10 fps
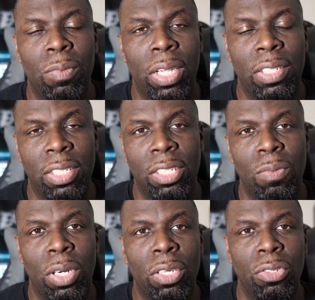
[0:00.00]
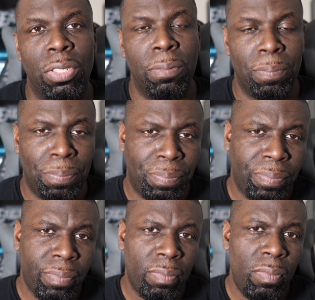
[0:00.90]
A6100
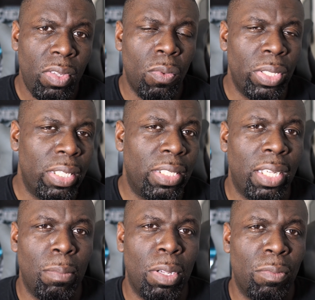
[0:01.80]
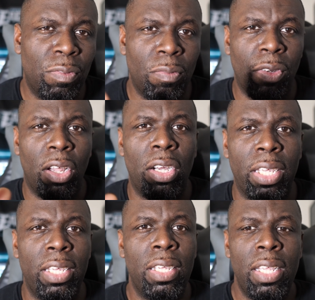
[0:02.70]
with this Sigma for
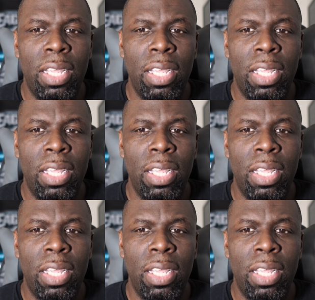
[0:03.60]
vlogging.